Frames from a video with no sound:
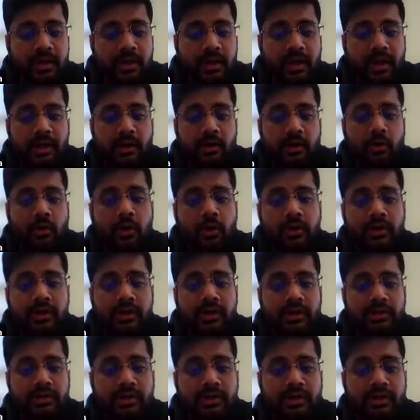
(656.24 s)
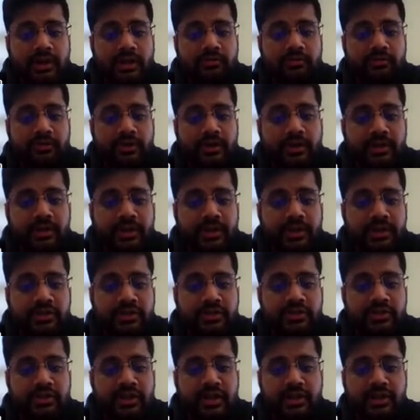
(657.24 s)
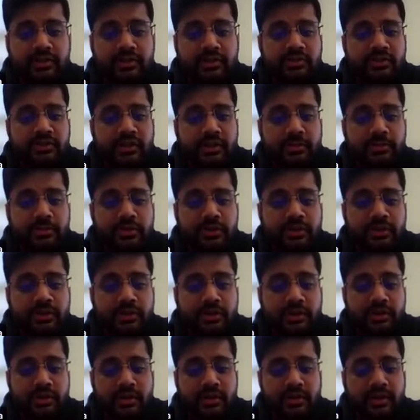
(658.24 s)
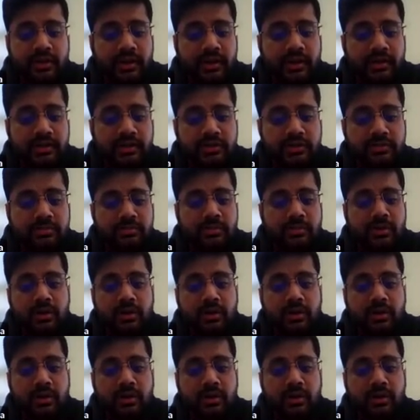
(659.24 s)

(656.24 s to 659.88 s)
And all the other configurations like description is